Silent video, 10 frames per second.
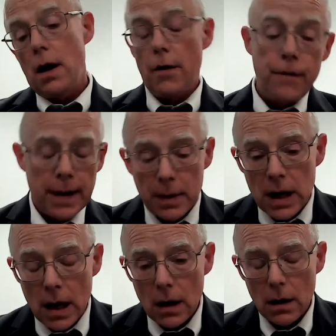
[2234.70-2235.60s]

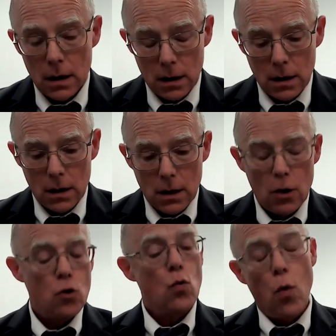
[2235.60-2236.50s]
effeminate,
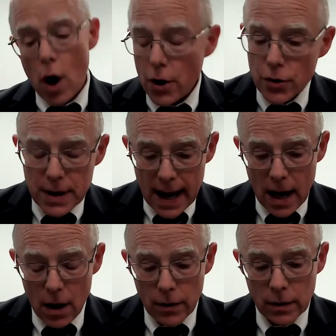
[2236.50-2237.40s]
watered
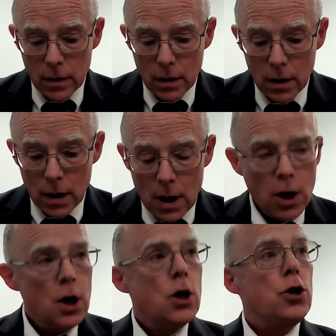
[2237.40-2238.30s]
down,
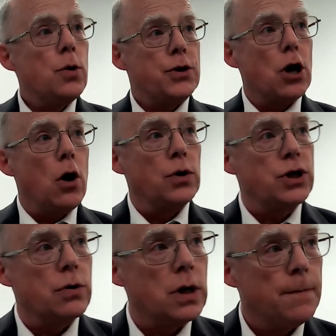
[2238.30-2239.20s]
you know what they're always
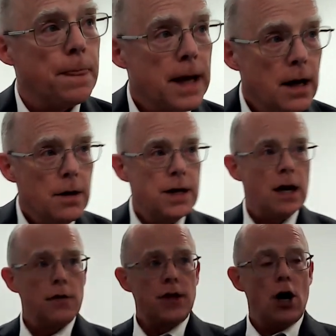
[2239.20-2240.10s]
doing?
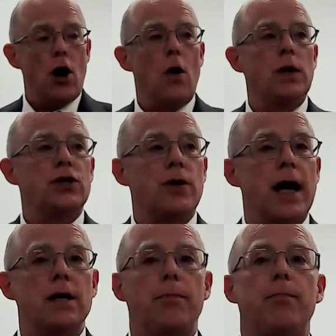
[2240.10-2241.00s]
They're, they're always
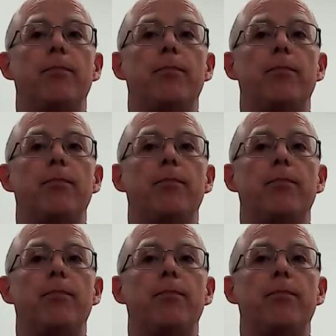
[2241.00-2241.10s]
trying to,